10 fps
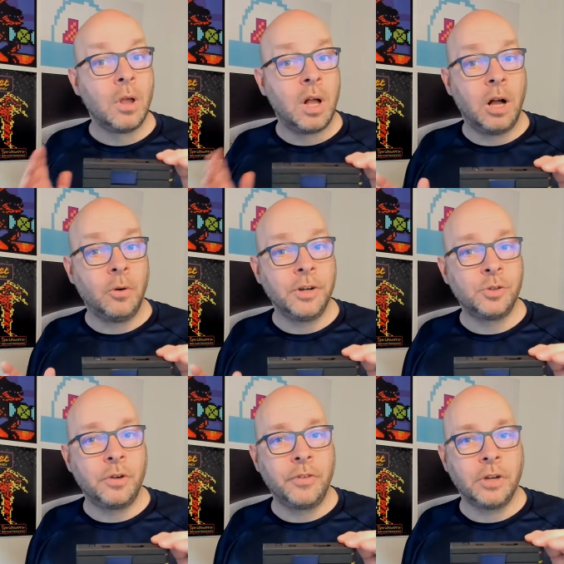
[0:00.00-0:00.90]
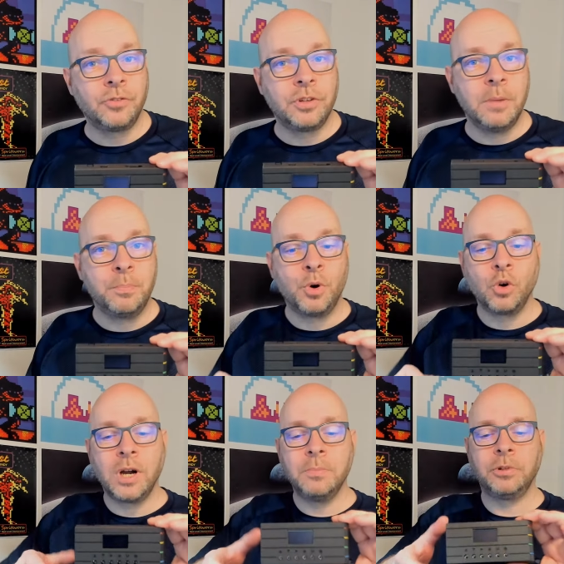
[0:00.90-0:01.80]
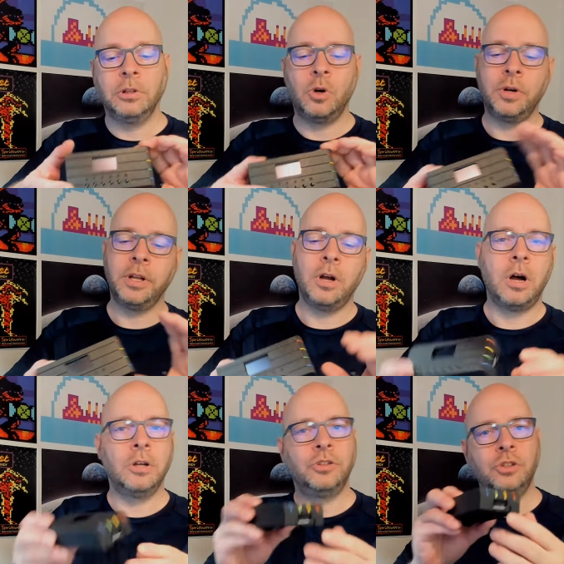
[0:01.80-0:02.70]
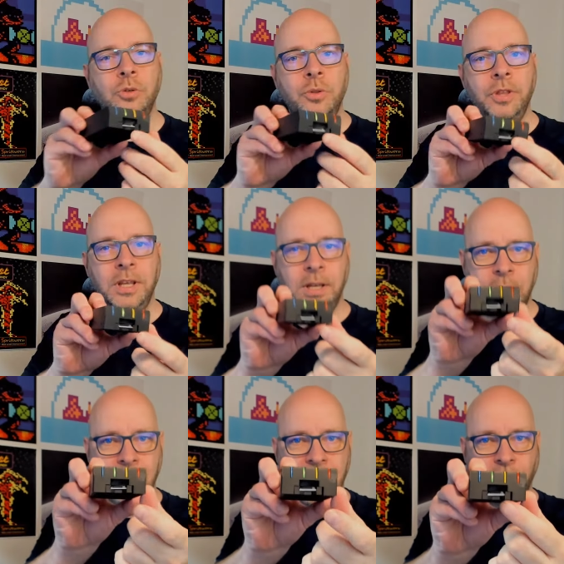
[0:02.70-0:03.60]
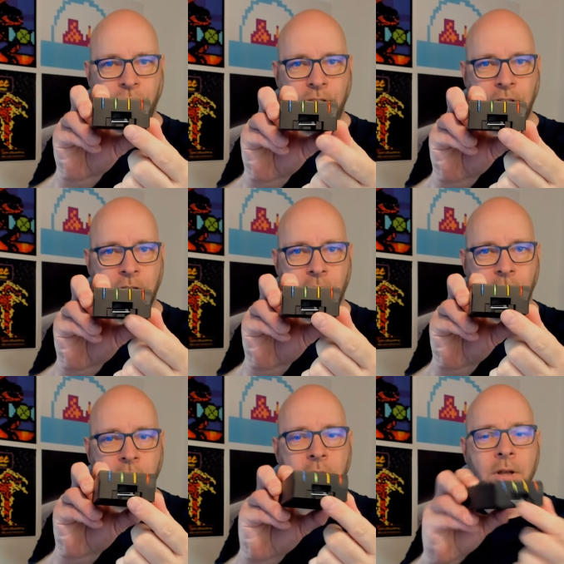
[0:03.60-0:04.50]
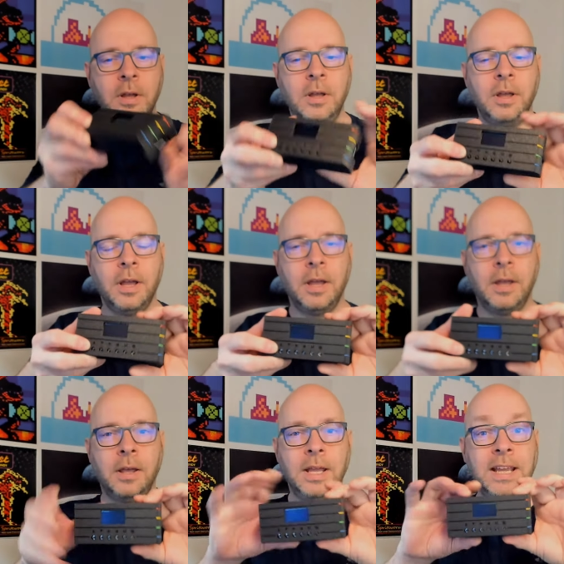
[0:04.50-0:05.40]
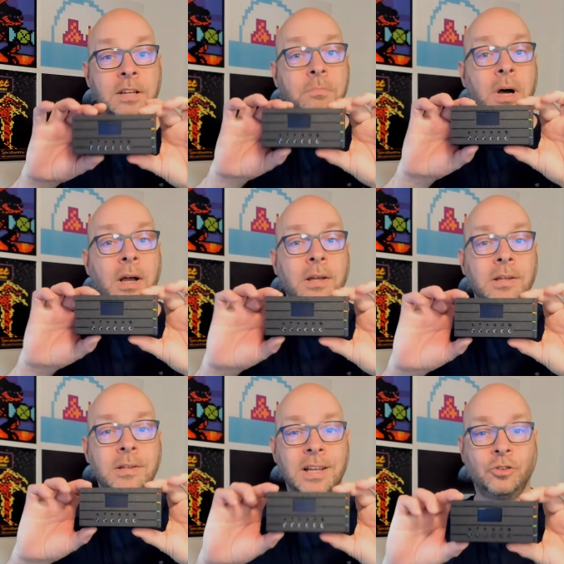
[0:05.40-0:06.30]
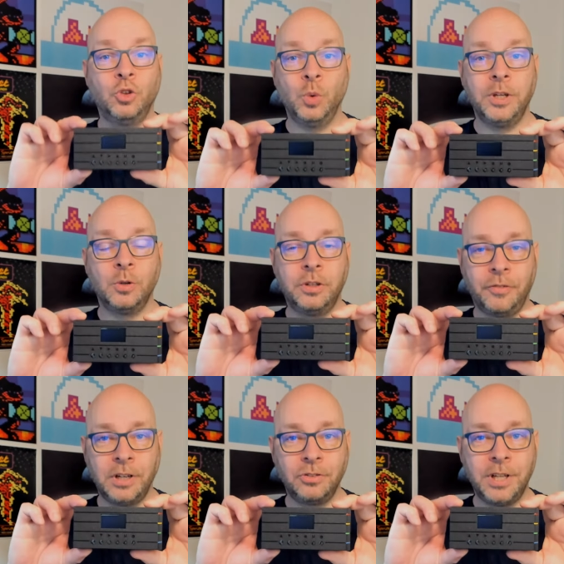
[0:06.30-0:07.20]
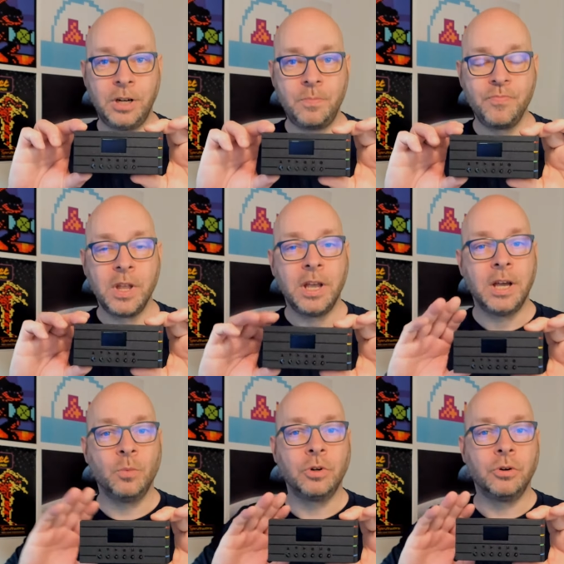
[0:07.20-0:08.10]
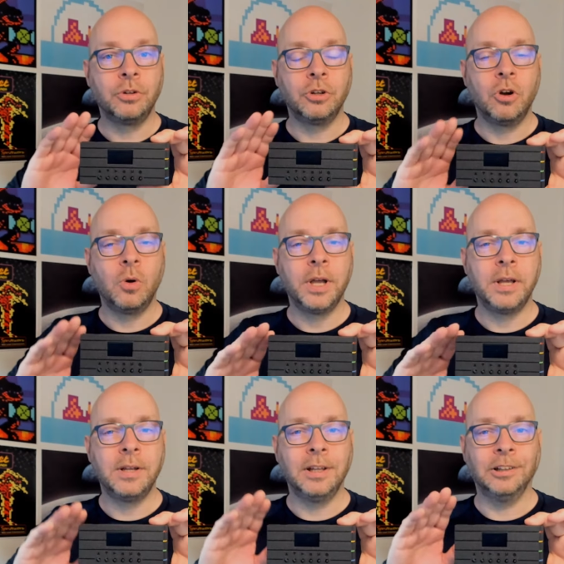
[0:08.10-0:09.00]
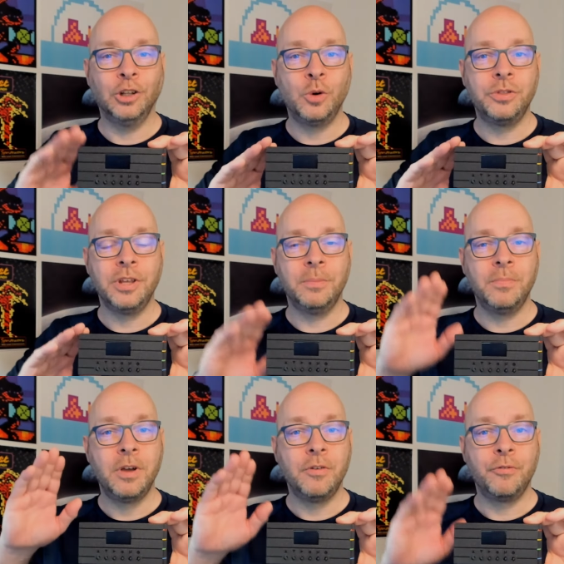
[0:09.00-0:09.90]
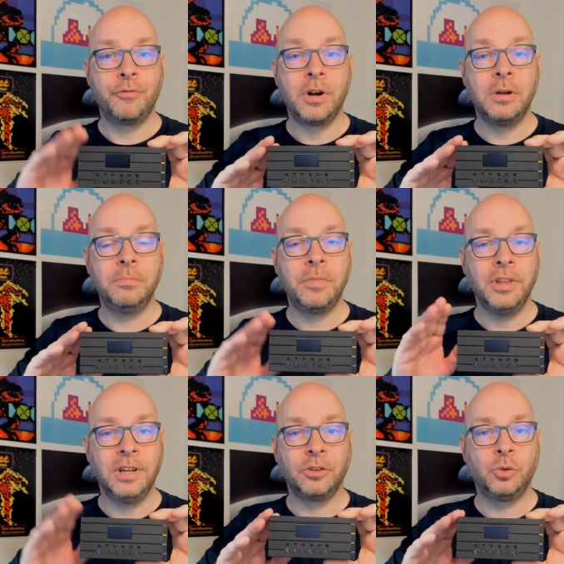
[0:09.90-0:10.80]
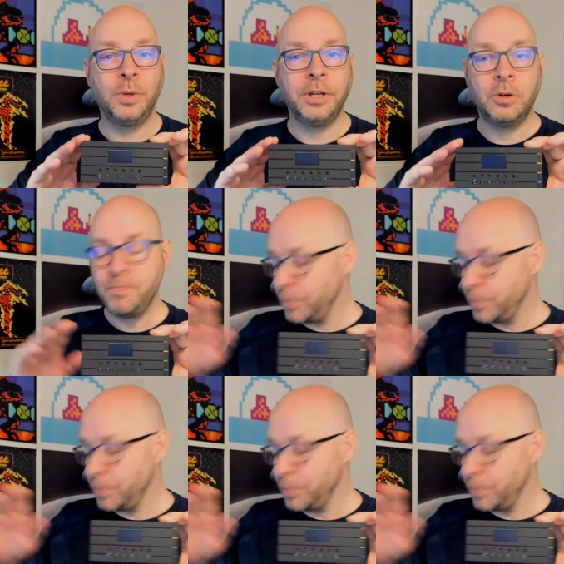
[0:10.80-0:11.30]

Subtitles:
All right, so I've got some programs loaded onto the SD card in my Nextduino device now, and we're going to go ahead and load them from the Nextduino